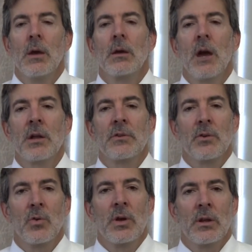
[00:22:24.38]

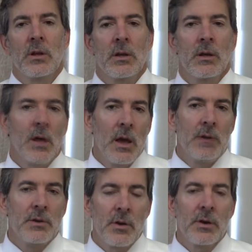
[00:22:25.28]
Consequently,
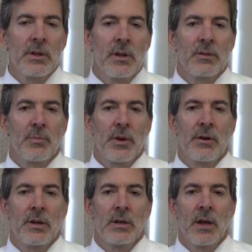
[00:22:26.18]
during this
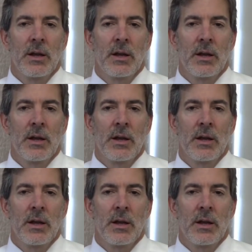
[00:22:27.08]
period,